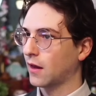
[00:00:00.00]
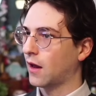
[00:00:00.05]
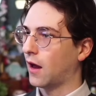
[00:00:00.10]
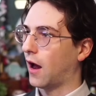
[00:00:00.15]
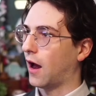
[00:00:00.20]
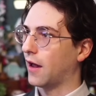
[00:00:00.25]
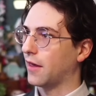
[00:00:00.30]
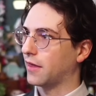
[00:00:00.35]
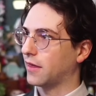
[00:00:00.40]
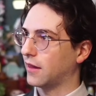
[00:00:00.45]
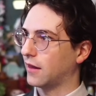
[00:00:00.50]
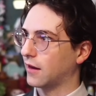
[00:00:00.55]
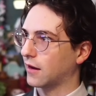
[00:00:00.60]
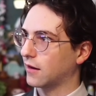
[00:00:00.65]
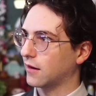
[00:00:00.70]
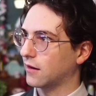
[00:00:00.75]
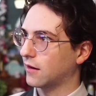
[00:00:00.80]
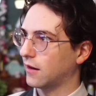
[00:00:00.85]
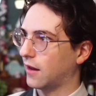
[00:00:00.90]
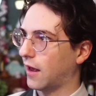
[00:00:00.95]
I
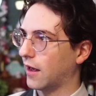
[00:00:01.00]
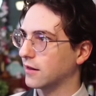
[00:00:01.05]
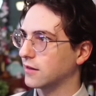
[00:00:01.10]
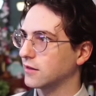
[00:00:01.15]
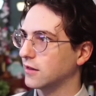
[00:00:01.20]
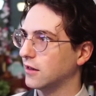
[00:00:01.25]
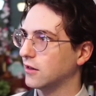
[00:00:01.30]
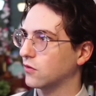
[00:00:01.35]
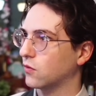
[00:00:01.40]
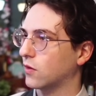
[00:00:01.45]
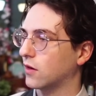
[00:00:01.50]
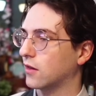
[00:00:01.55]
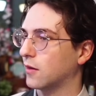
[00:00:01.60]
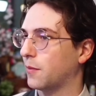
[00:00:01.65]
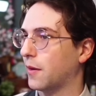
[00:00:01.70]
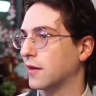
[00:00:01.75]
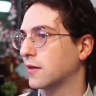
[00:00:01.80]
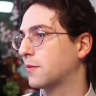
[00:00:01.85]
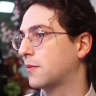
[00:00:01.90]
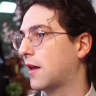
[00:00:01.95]
think Etsy is one of the
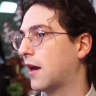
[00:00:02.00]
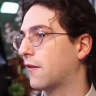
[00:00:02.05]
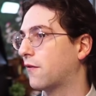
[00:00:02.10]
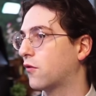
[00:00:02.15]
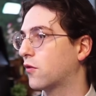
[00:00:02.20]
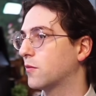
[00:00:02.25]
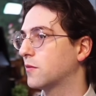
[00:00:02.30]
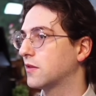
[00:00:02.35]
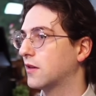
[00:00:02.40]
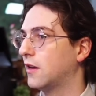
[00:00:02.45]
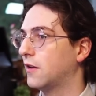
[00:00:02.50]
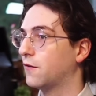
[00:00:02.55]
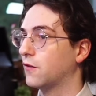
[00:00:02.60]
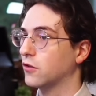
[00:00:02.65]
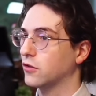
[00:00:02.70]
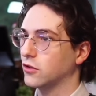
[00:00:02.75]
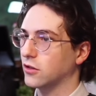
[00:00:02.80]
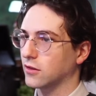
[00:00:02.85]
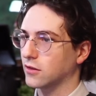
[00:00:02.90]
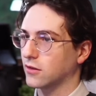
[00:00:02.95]
best platforms if you're
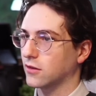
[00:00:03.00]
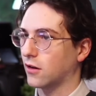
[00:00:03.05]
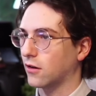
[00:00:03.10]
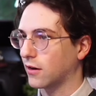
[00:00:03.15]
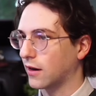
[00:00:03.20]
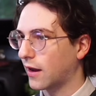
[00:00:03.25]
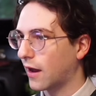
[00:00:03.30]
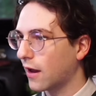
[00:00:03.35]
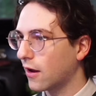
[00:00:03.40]
just starting